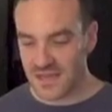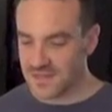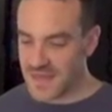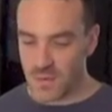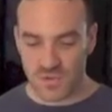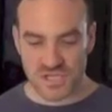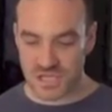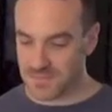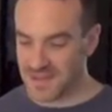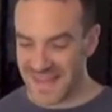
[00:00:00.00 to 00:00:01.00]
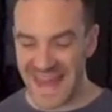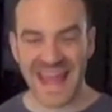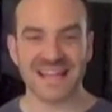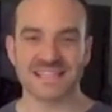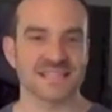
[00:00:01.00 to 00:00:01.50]
then we're just going to play the
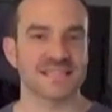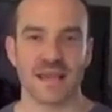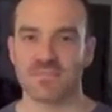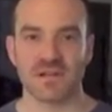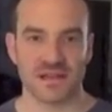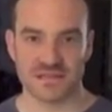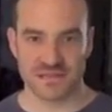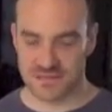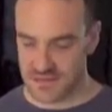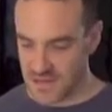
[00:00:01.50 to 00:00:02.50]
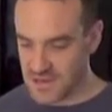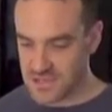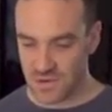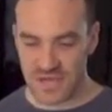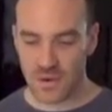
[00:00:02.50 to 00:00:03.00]
hands in the same place.
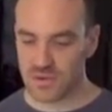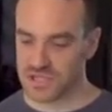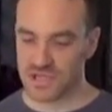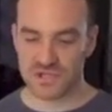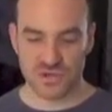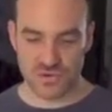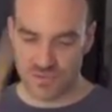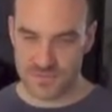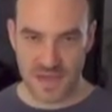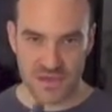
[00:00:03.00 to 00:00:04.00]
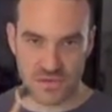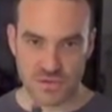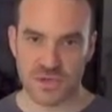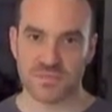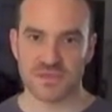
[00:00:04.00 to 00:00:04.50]
So again, we're just going to do eighth note
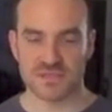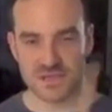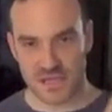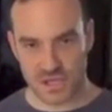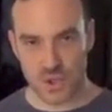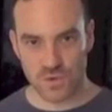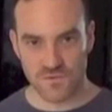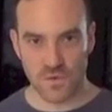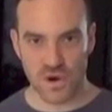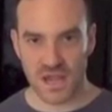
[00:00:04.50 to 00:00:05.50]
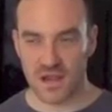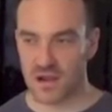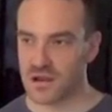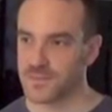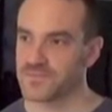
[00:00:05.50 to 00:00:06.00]
triplets and 2 and 4
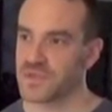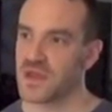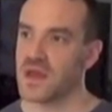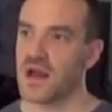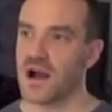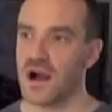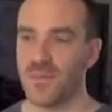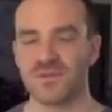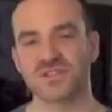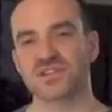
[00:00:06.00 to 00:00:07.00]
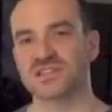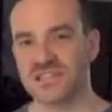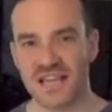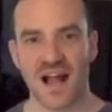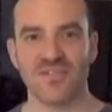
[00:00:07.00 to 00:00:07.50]
here. But you're going to
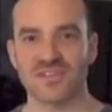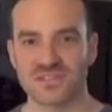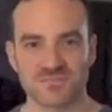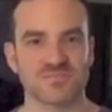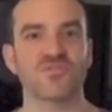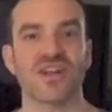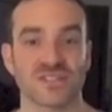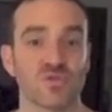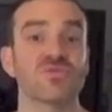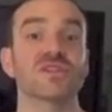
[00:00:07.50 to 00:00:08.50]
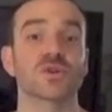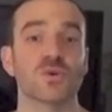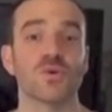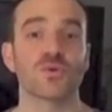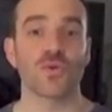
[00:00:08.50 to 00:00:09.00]
see how this creates a really
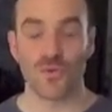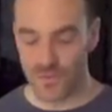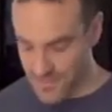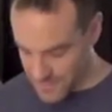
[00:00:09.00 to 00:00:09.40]
cool groove.